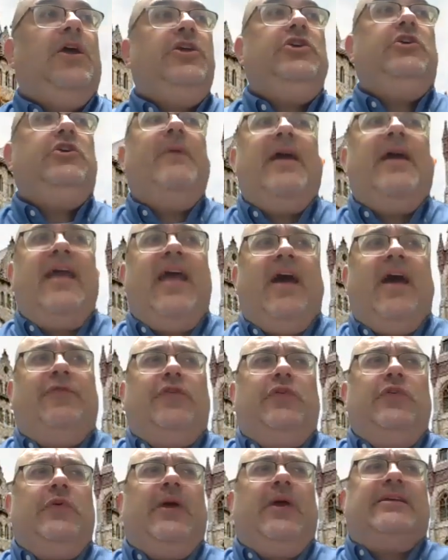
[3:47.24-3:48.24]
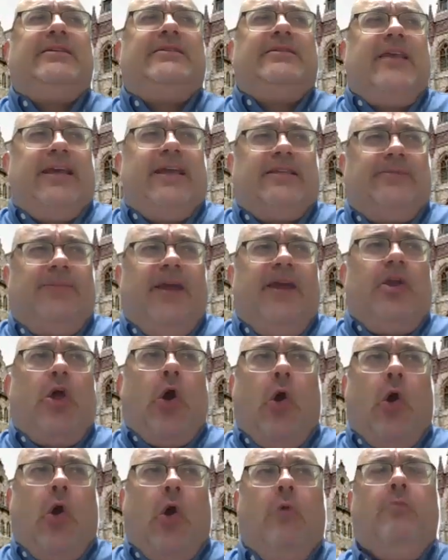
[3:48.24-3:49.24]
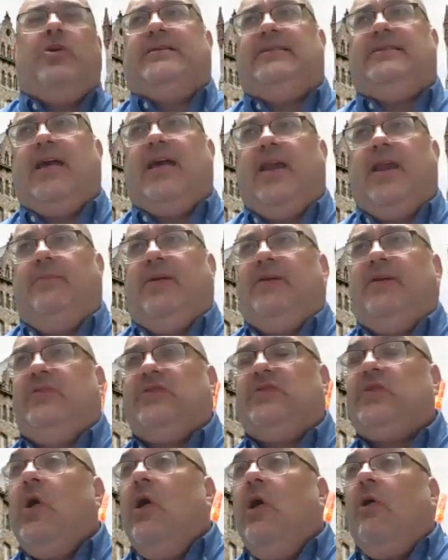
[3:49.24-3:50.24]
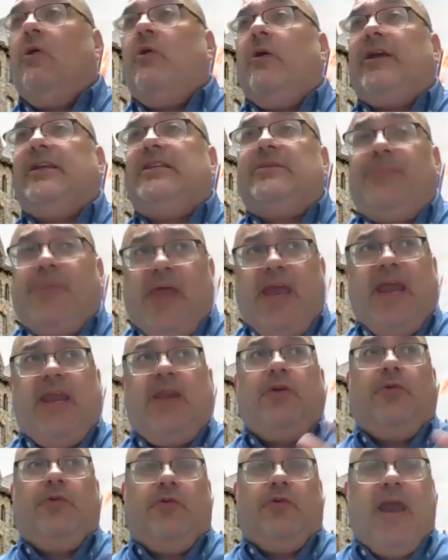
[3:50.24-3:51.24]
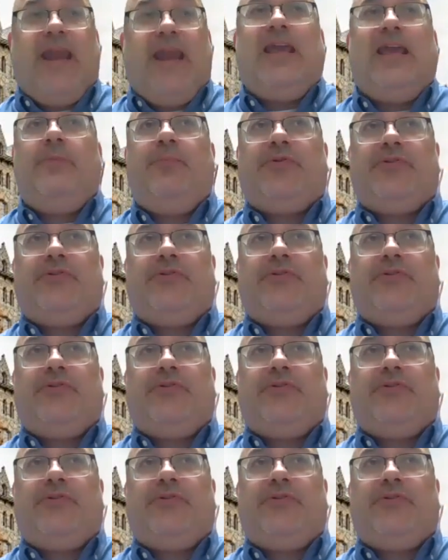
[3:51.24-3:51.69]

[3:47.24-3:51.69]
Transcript: You might have to explain homework assignments or explain grading